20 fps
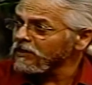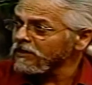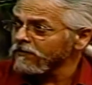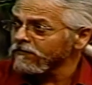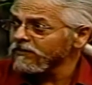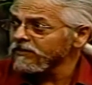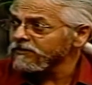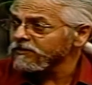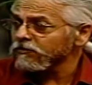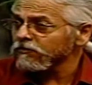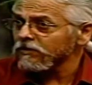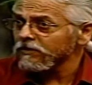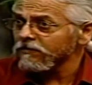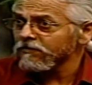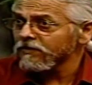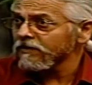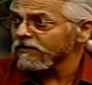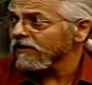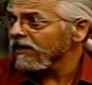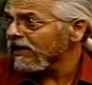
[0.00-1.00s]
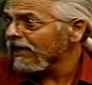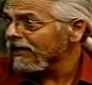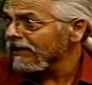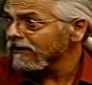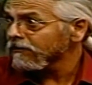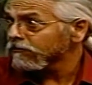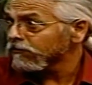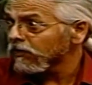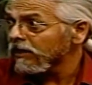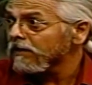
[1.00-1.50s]
to visit with a very high
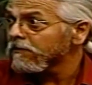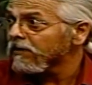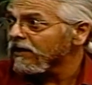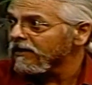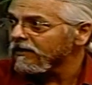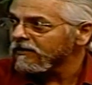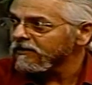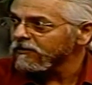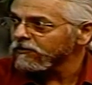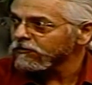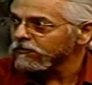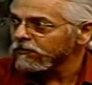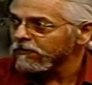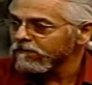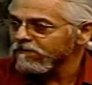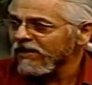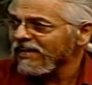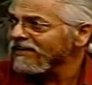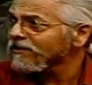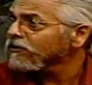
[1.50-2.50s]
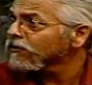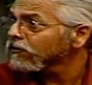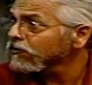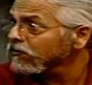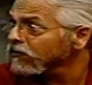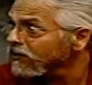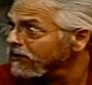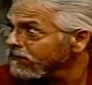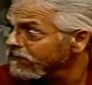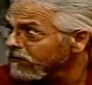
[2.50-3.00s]
rabbi in Israel. I had to go
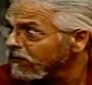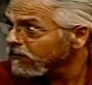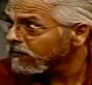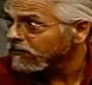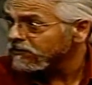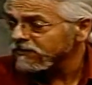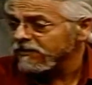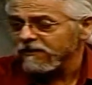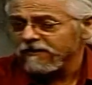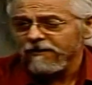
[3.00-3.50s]
through him first.